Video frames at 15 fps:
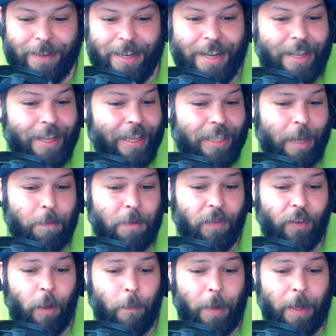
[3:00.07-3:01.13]
Let's keep
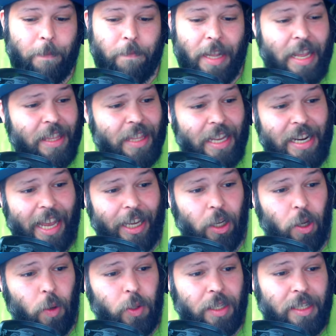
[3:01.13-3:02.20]
developing. The knight
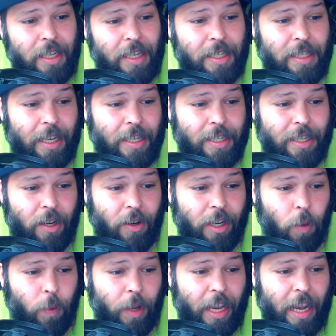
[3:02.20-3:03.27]
goes to c6 here. Here
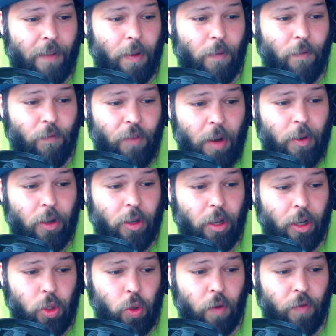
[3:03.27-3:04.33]
we have very good
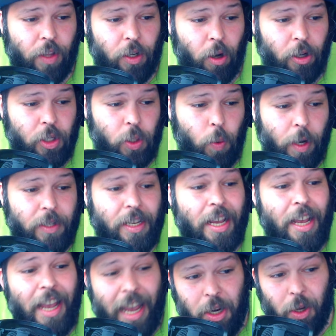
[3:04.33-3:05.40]
control over the dark squares,
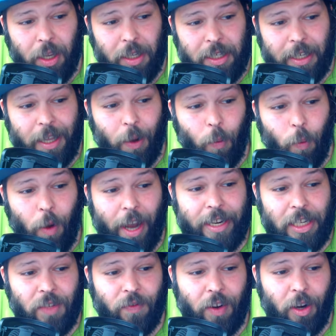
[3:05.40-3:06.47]
and you can see that white
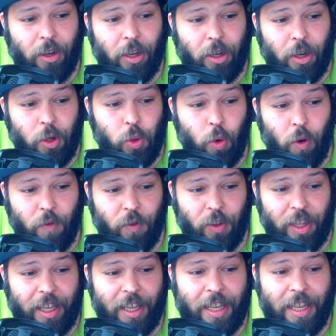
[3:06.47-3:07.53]
has very good control over
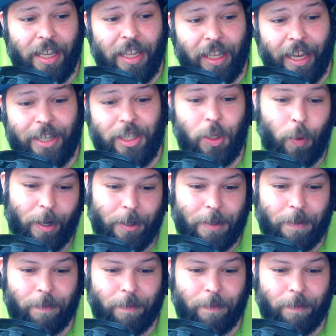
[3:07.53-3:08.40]
the light squares.